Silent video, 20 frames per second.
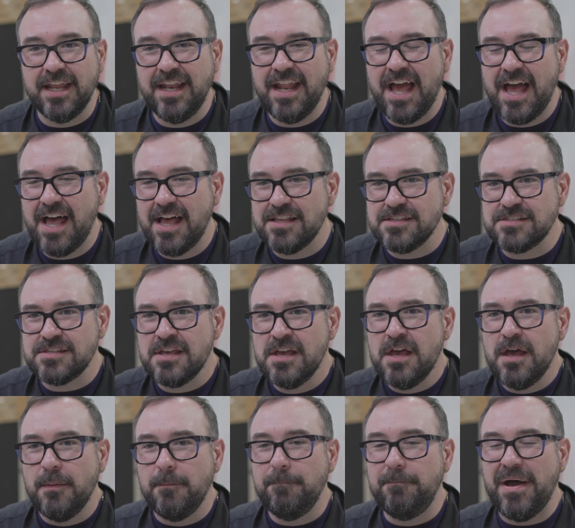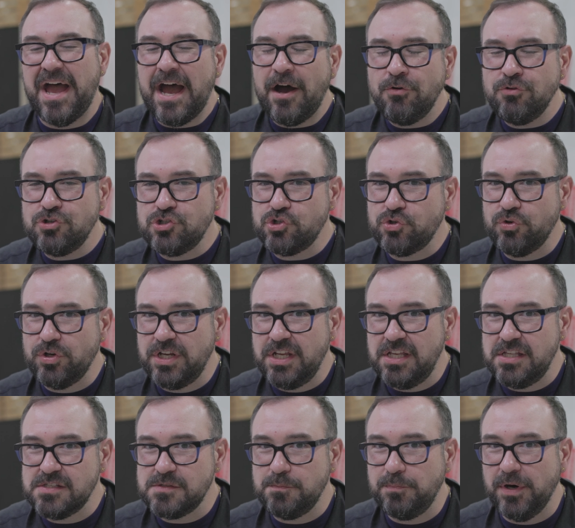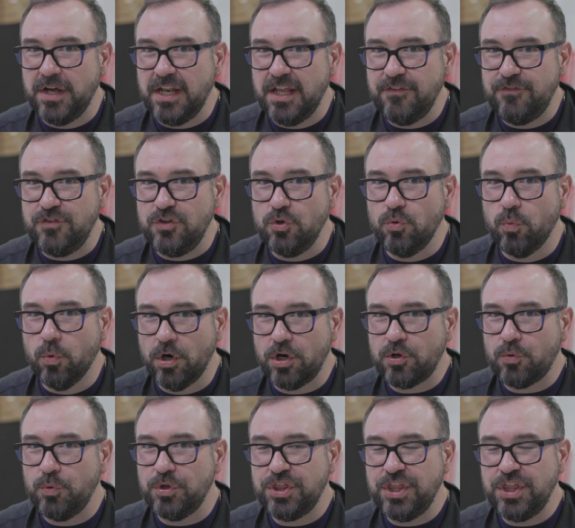It has boundaries, but if you work